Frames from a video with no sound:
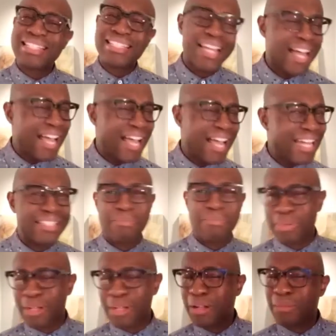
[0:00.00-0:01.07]
tighten the
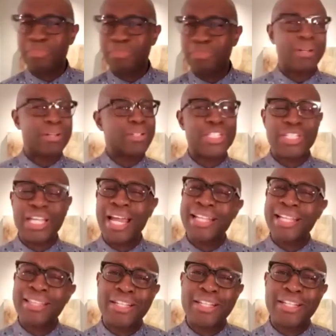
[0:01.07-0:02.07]
belt buckle, shine